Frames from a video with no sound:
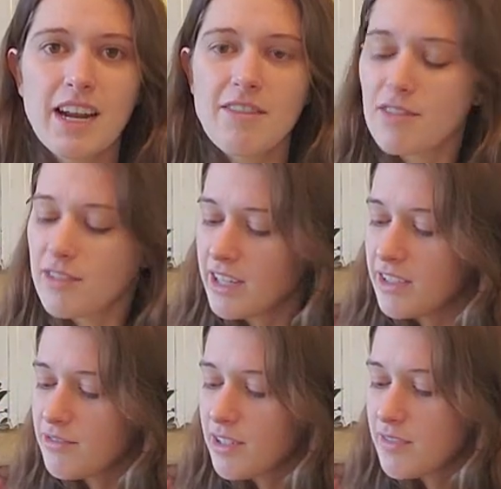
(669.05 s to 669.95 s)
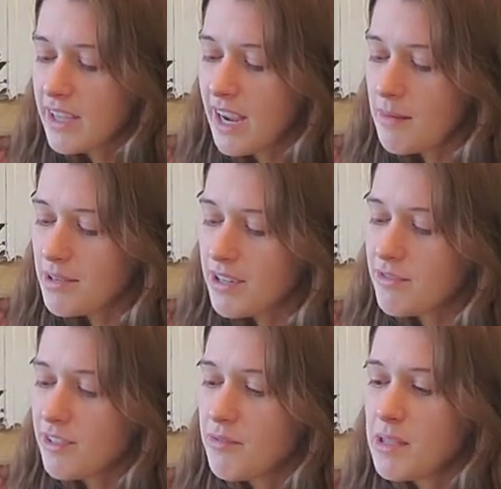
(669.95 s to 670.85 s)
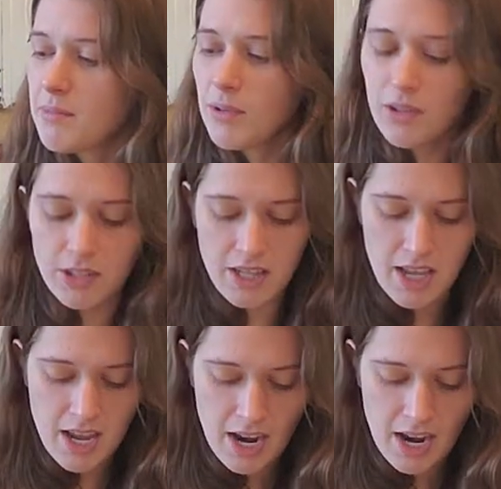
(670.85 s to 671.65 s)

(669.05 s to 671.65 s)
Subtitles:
ever in front of a camera in front of people.